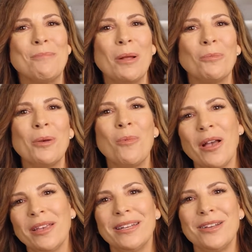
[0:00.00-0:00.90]
but we
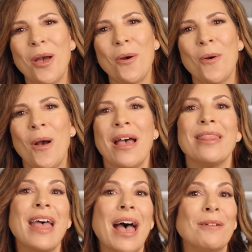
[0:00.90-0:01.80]
want you to know
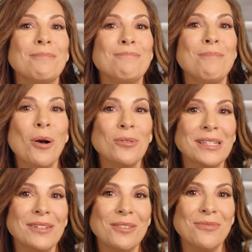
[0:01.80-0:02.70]
that
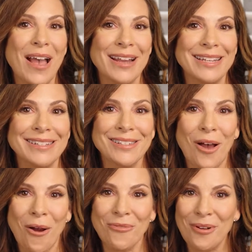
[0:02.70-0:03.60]
most of the findings
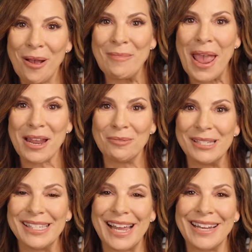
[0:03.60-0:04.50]
are from
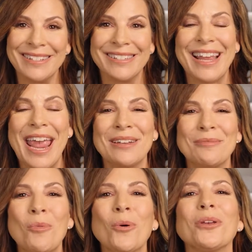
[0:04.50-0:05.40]
animal studies
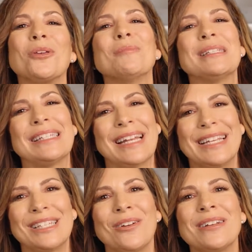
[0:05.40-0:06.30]
and more human
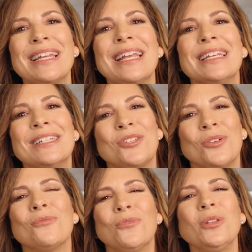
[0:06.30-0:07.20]
studies are needed
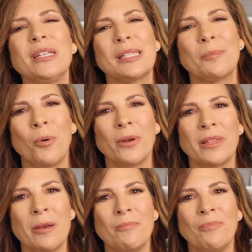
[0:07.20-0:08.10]
to fully support
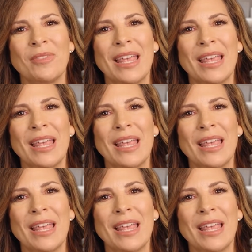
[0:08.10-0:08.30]
them.